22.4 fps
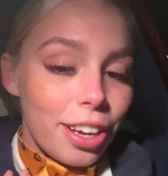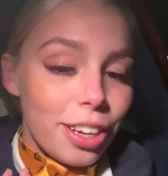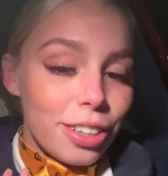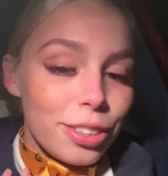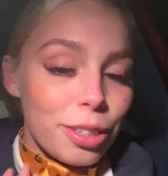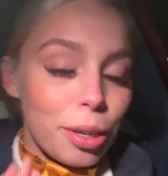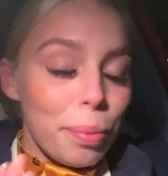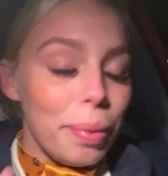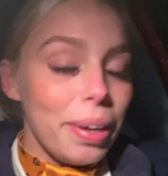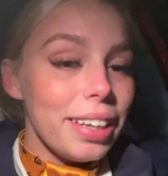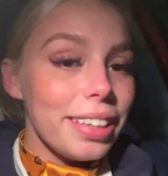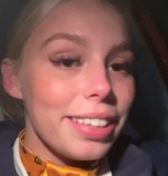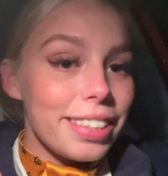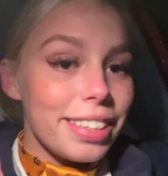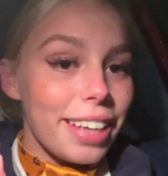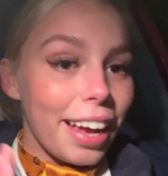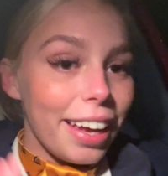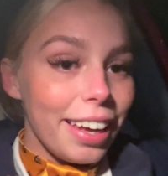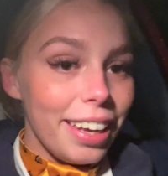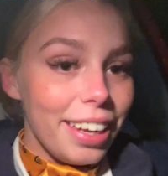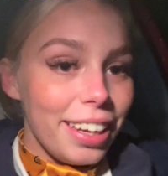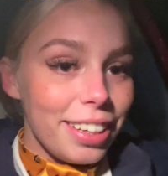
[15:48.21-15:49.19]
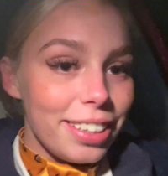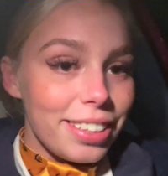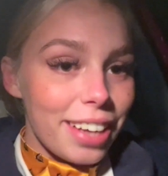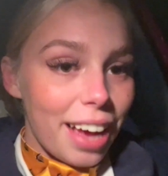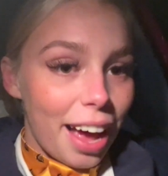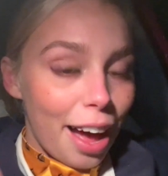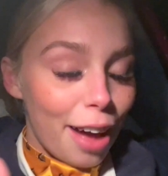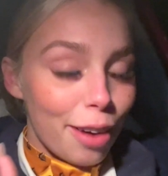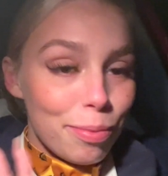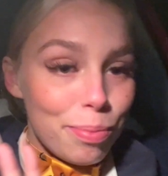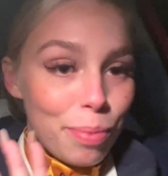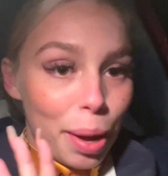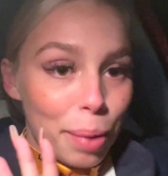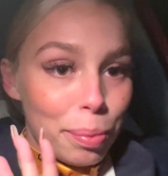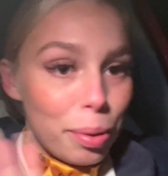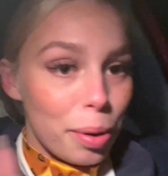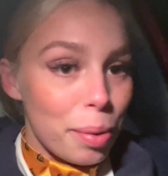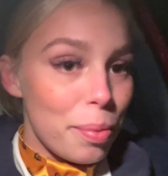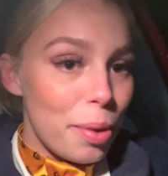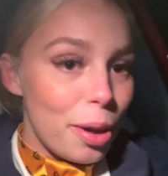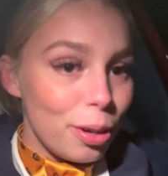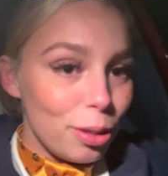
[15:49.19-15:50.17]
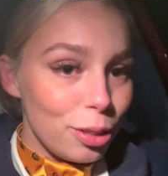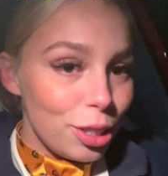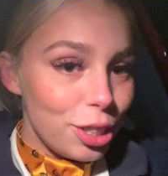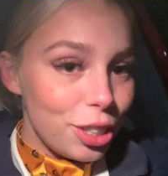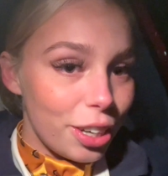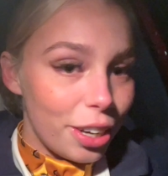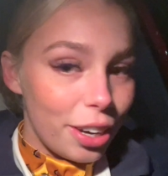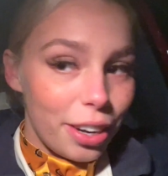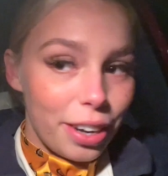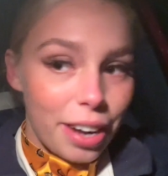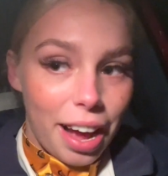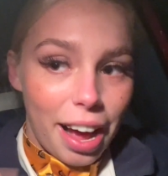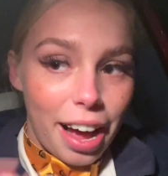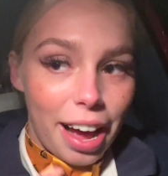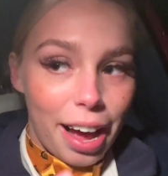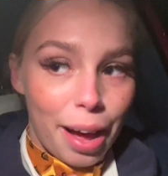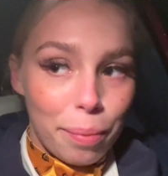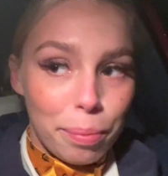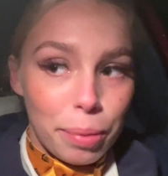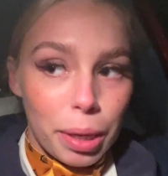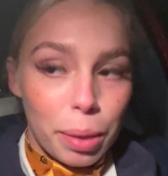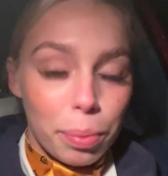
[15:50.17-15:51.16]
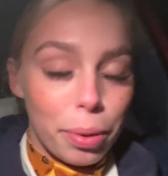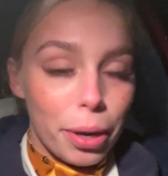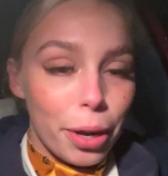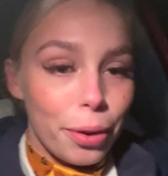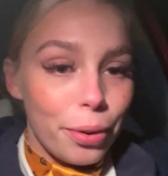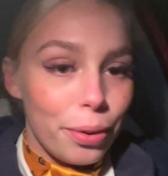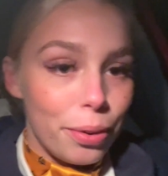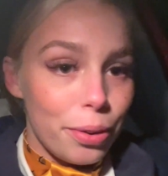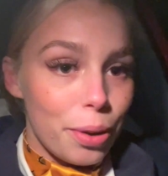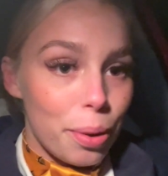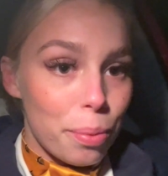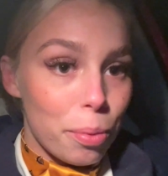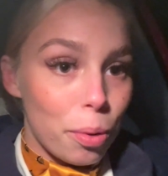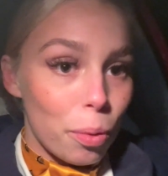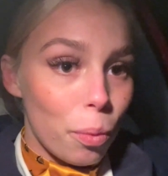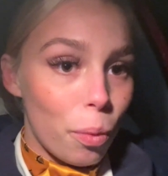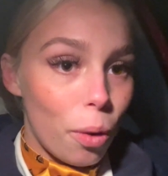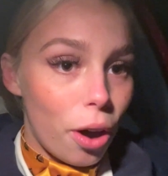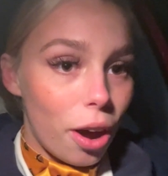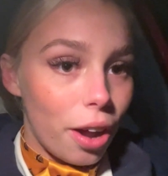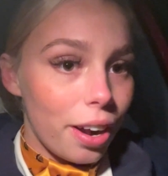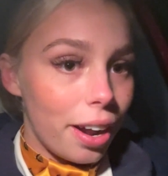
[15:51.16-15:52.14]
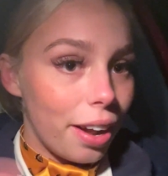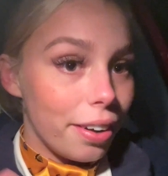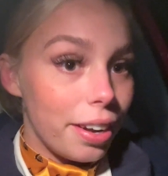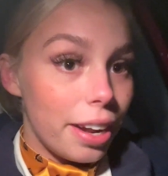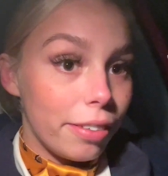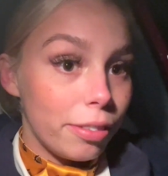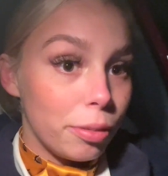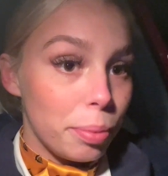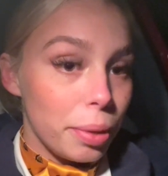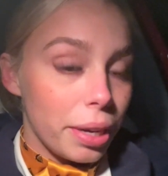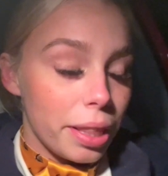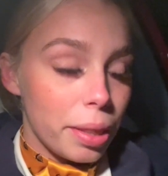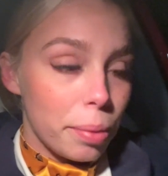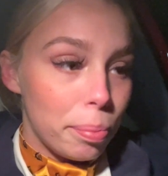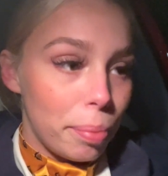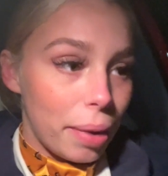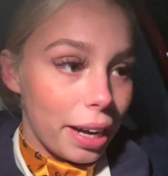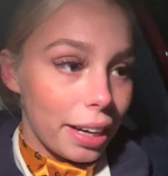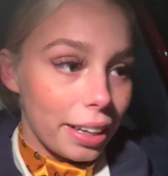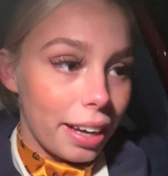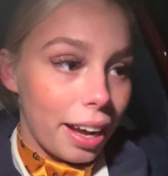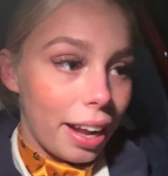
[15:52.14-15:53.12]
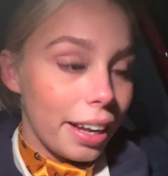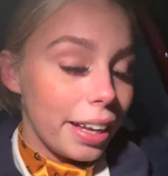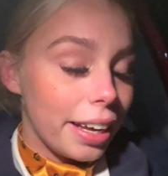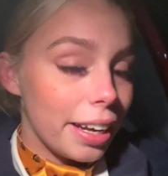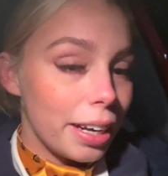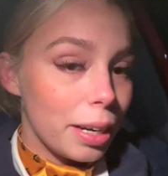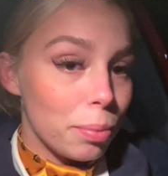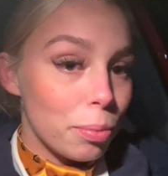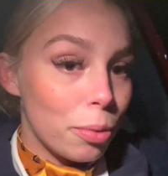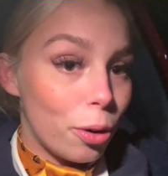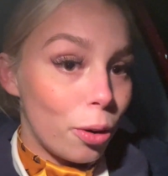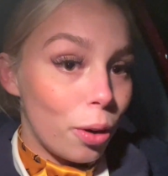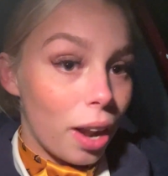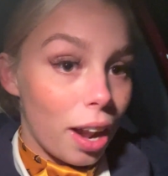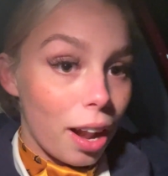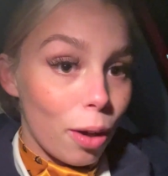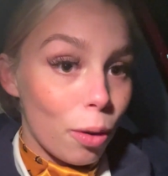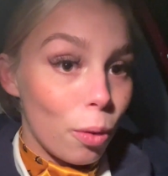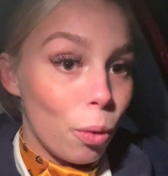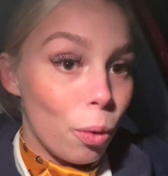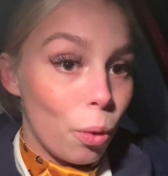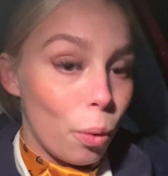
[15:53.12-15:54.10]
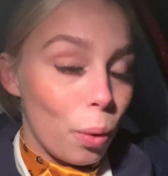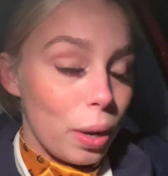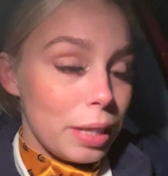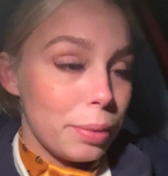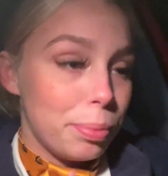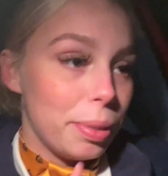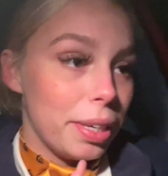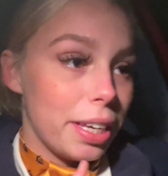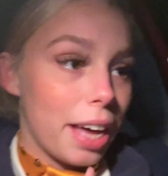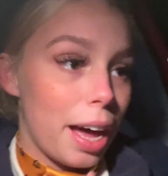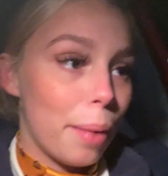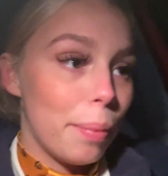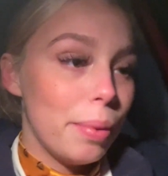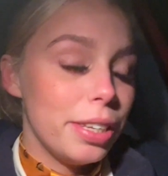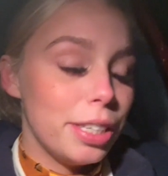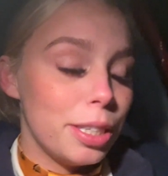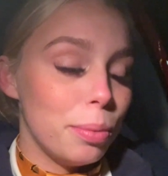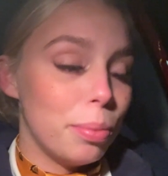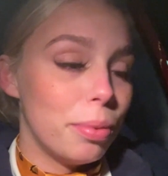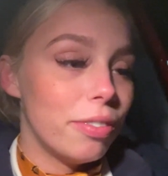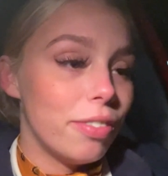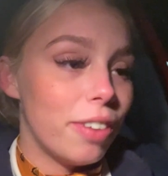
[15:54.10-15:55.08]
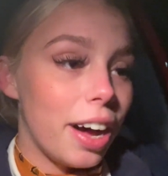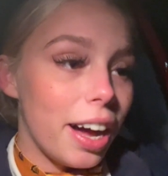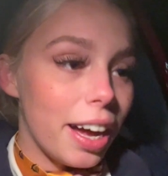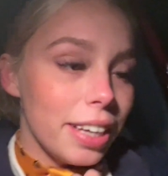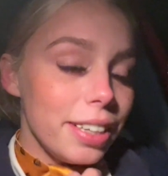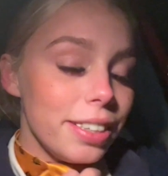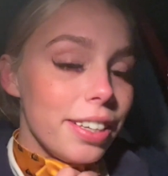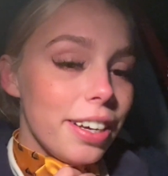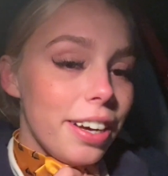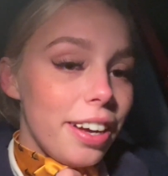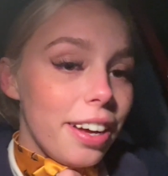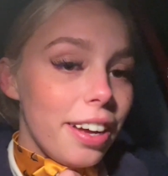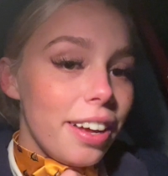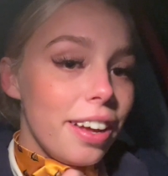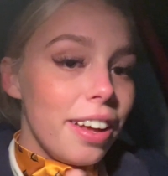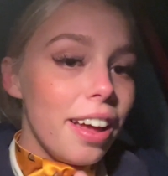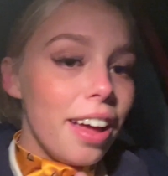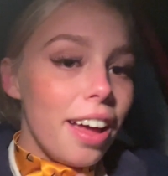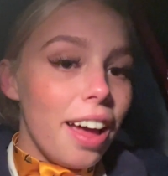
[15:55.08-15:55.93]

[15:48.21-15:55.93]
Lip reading: So I'm excited to have my promotion and be a permanent number one. I'll never be at the back galley anymore. I'll always be cabin supervisor.